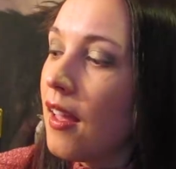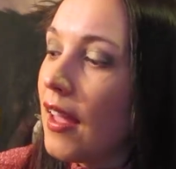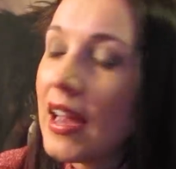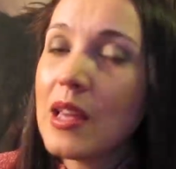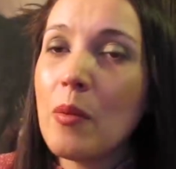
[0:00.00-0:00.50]

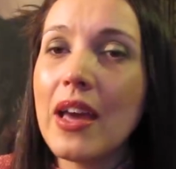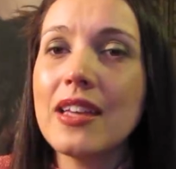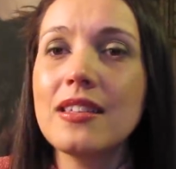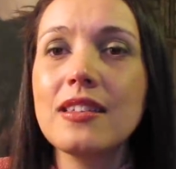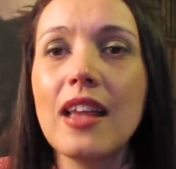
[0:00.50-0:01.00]

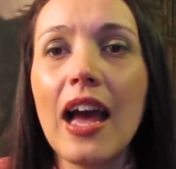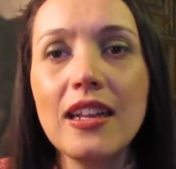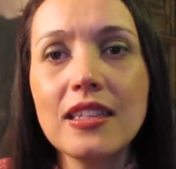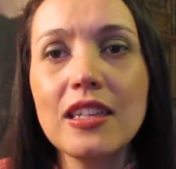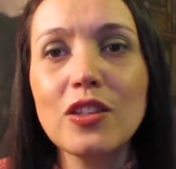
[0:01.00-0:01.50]
Anyways,
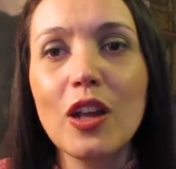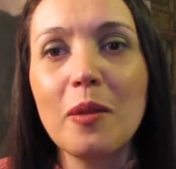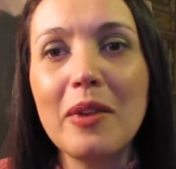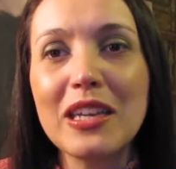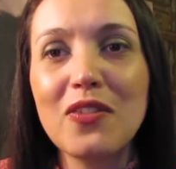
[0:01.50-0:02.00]
I'll see you all
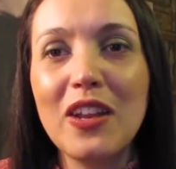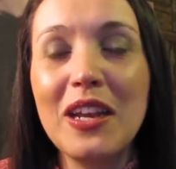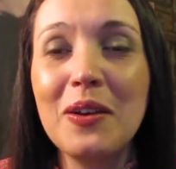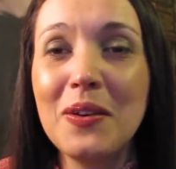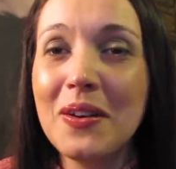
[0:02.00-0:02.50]
in my next
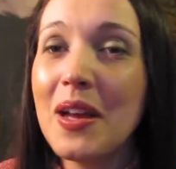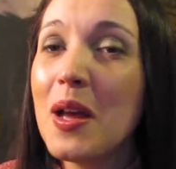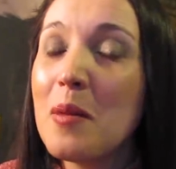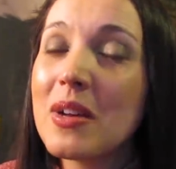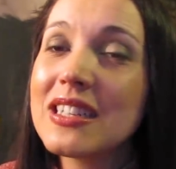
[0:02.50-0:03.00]
video.
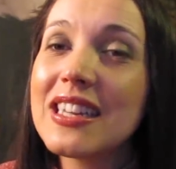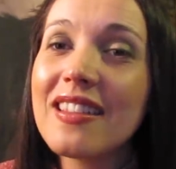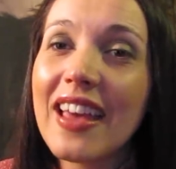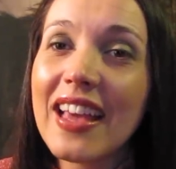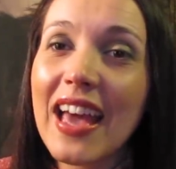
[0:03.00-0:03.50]
But until
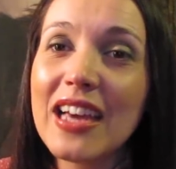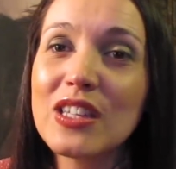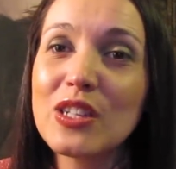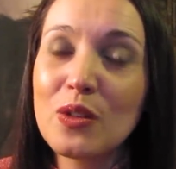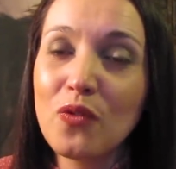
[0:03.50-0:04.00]
then, guys,
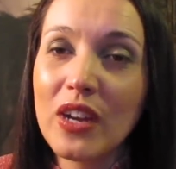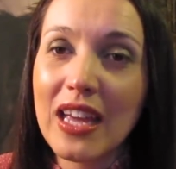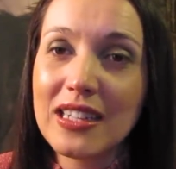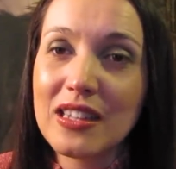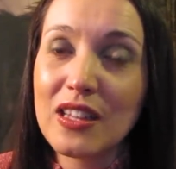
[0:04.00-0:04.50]
don't
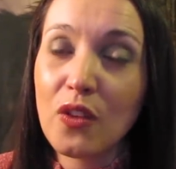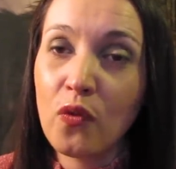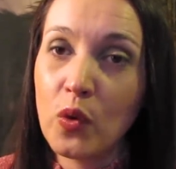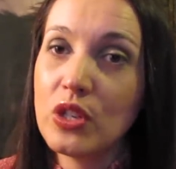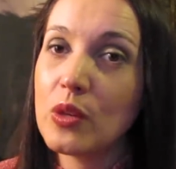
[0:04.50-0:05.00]
forget that the
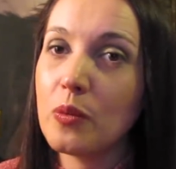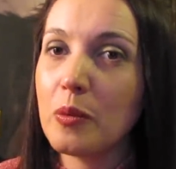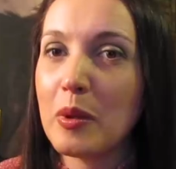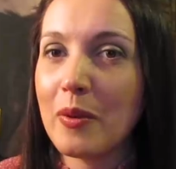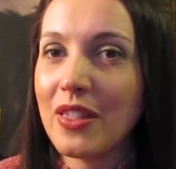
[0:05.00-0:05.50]
force will
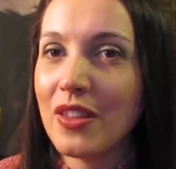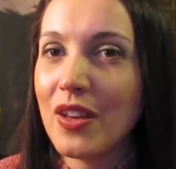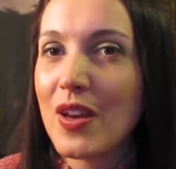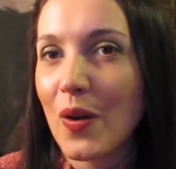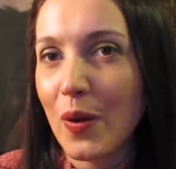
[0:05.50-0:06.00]
be with
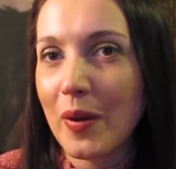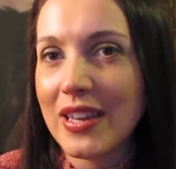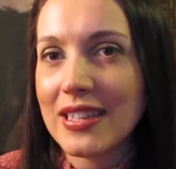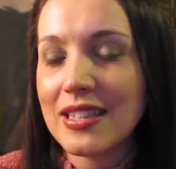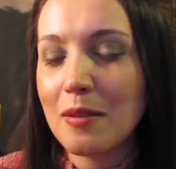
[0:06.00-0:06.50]
you
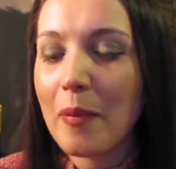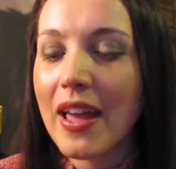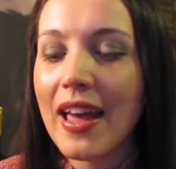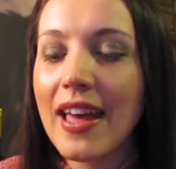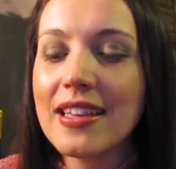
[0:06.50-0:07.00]
always.
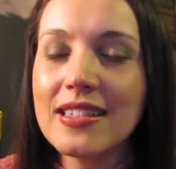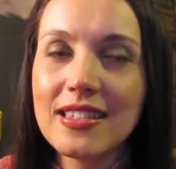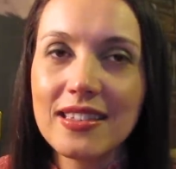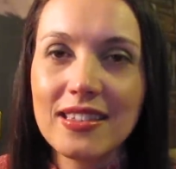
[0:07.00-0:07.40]
Bye, guys.